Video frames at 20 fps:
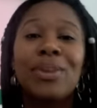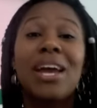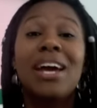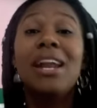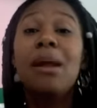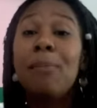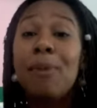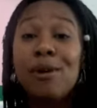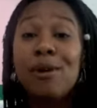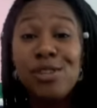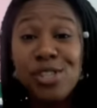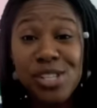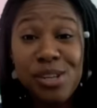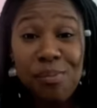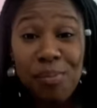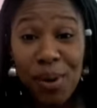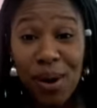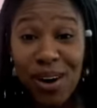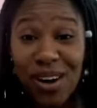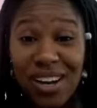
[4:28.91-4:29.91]
And I purchased a
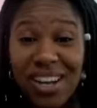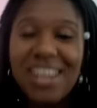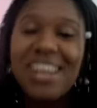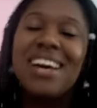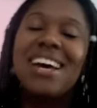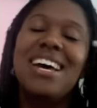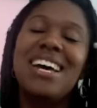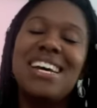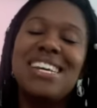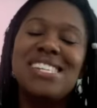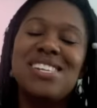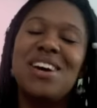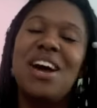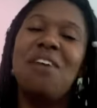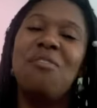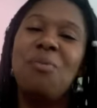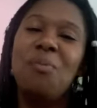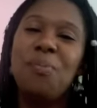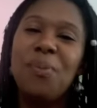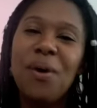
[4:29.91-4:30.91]
book. So I
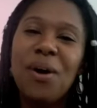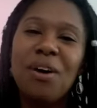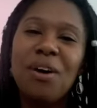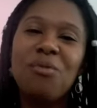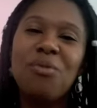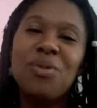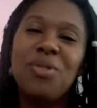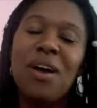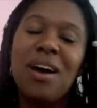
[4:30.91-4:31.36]
have a book with